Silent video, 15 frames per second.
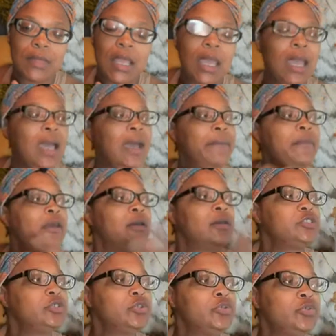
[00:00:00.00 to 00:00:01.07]
I'm going
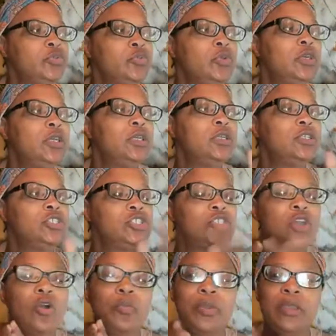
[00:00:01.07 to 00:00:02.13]
to show
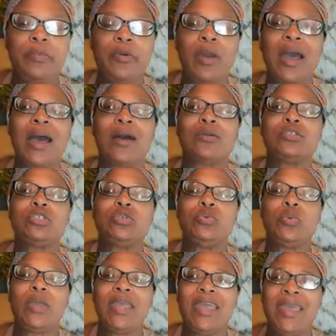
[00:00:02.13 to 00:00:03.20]
people how to
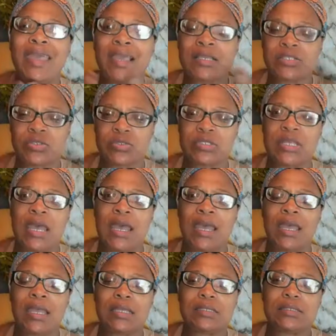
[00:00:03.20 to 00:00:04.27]

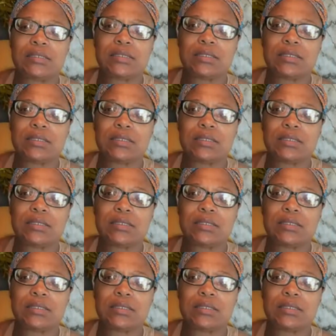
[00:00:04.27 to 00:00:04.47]
exercise